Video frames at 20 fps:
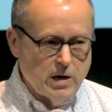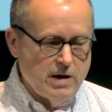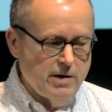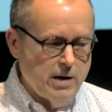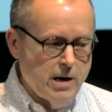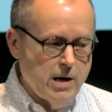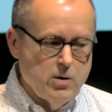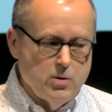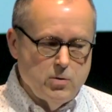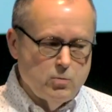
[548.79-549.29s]

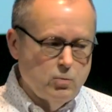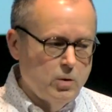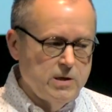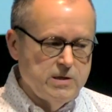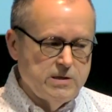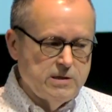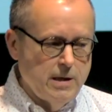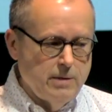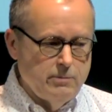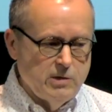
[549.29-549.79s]
I heard
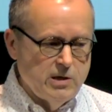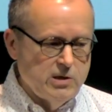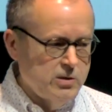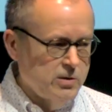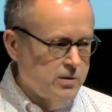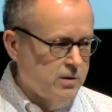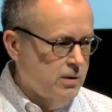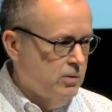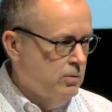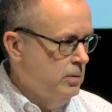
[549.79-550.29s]
one time they
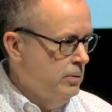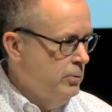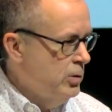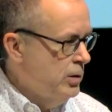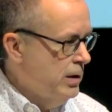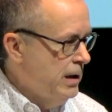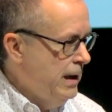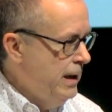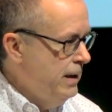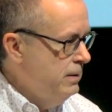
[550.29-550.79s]
took a
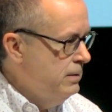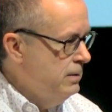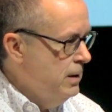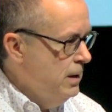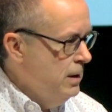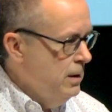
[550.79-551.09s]
cripple guy